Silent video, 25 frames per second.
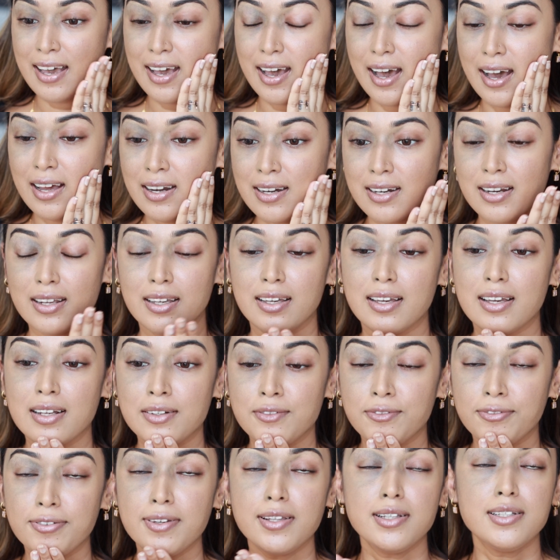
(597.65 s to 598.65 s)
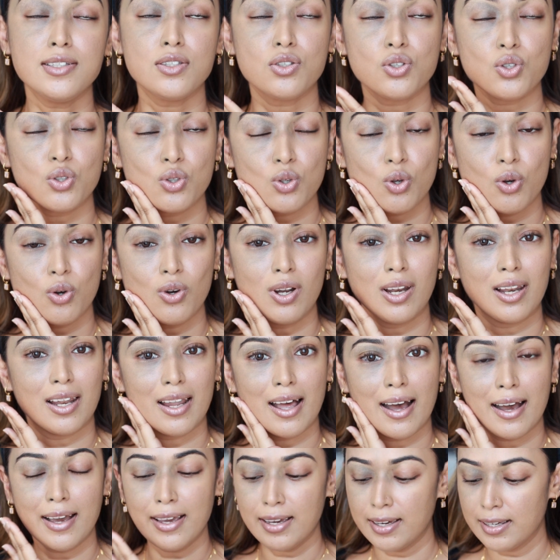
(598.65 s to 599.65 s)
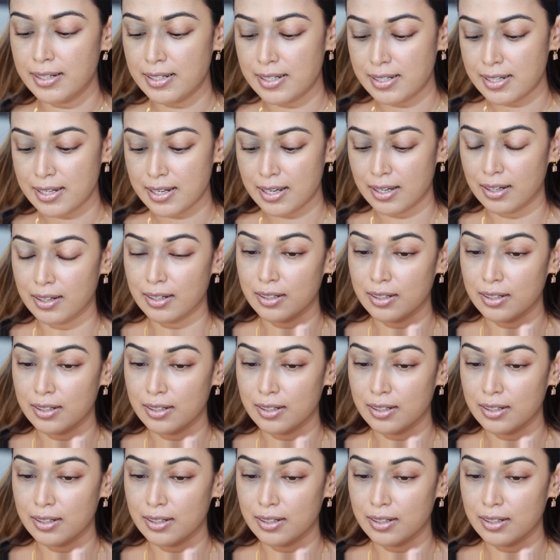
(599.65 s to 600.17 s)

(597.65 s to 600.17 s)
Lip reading: And it feels so light.